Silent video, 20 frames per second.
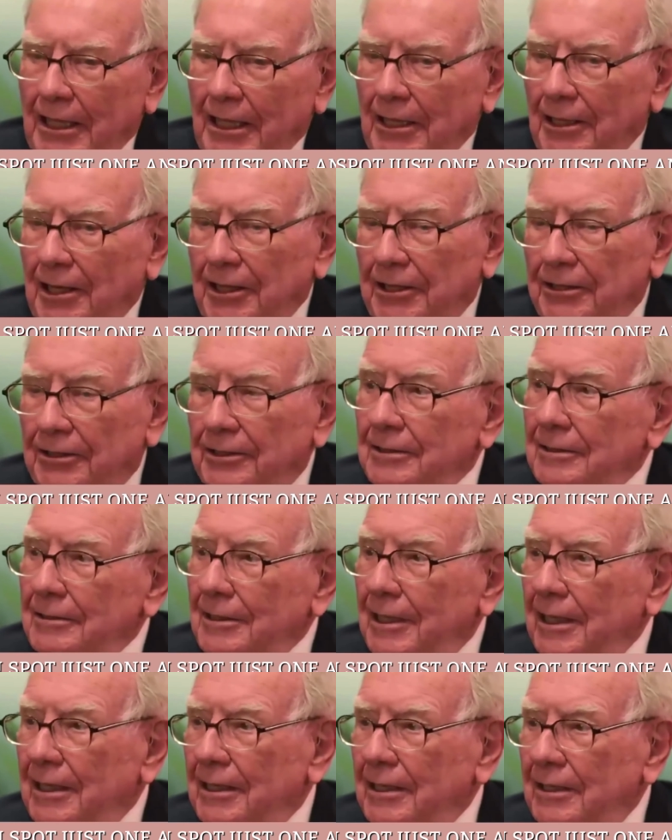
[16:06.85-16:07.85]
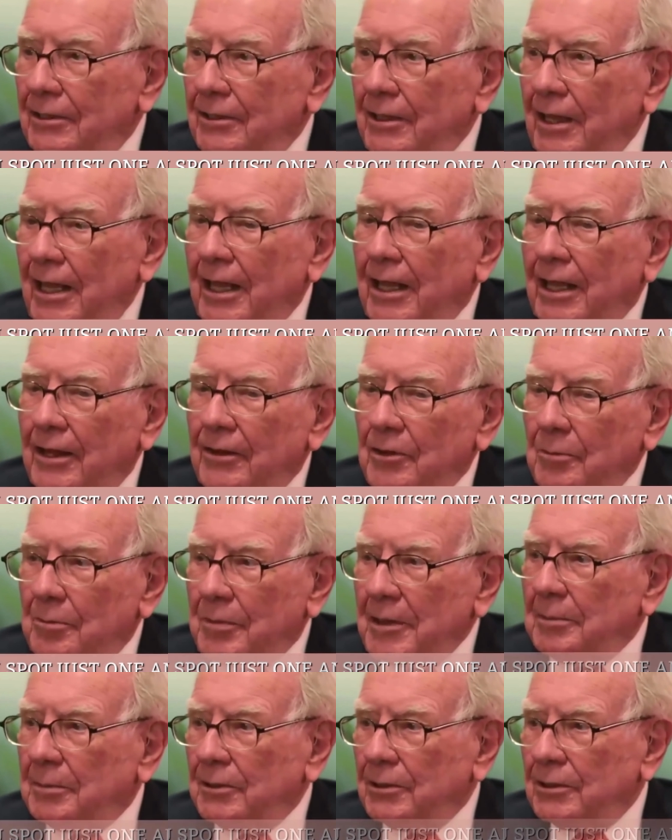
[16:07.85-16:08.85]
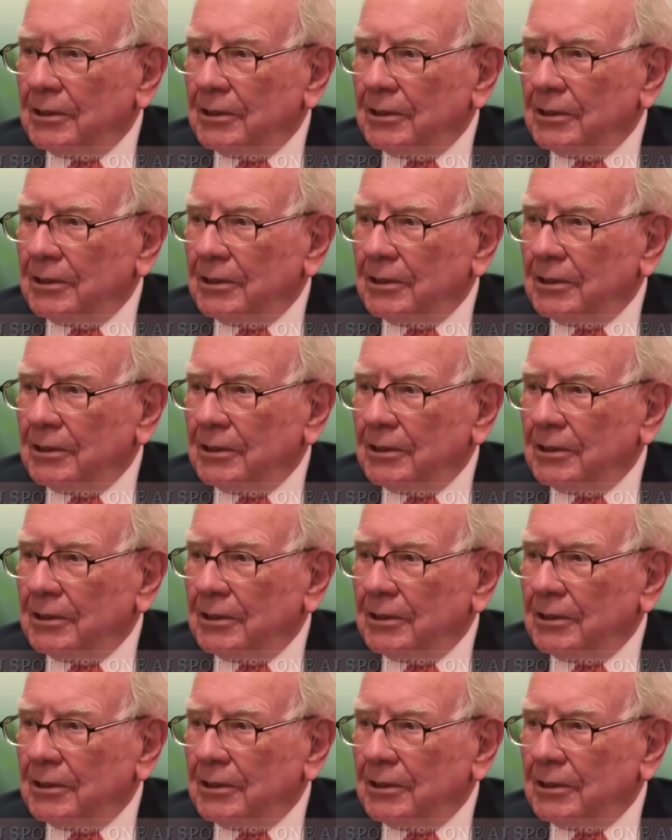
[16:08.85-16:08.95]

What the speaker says: you are good. To